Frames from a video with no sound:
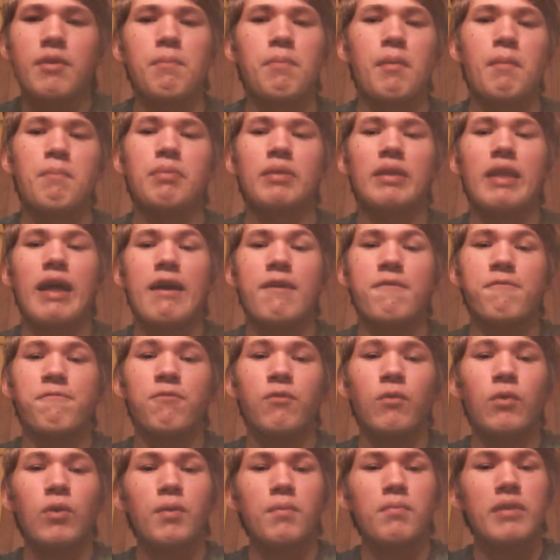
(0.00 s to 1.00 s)
up a
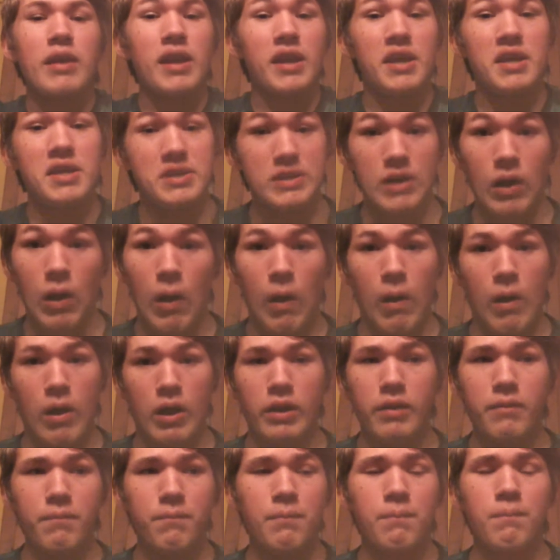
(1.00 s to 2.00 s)
platform that he's
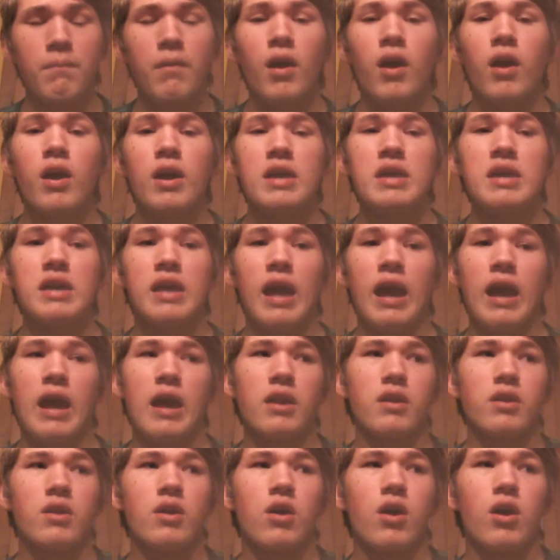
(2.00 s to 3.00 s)
on. He
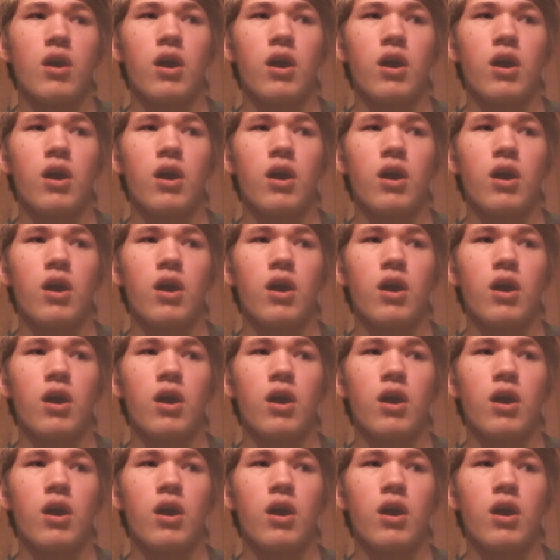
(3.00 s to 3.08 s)
can